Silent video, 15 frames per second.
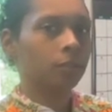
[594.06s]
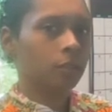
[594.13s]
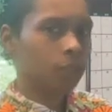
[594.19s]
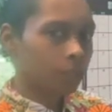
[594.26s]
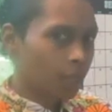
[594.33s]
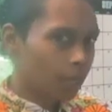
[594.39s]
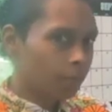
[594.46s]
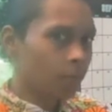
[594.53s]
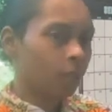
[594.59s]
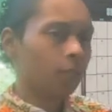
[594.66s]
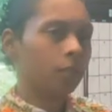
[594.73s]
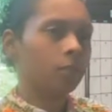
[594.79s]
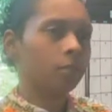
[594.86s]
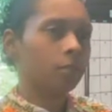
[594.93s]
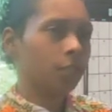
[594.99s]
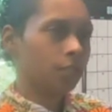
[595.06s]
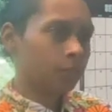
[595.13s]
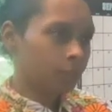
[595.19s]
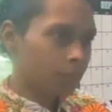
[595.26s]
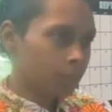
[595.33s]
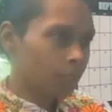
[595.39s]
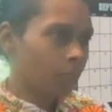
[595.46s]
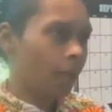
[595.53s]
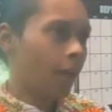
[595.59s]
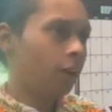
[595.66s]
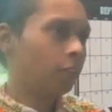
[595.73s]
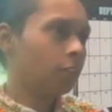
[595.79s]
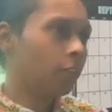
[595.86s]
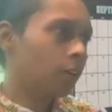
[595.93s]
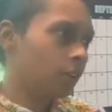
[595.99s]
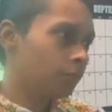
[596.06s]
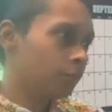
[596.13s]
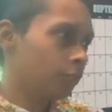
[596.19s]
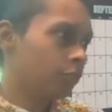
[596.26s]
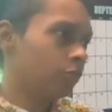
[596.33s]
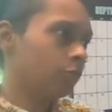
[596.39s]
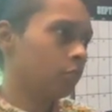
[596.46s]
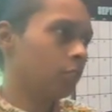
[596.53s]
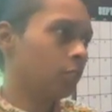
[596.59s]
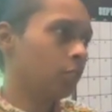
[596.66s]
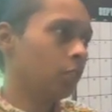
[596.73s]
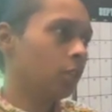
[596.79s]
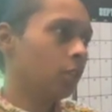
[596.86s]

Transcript: Stop blocking your blessings. Allow love to truly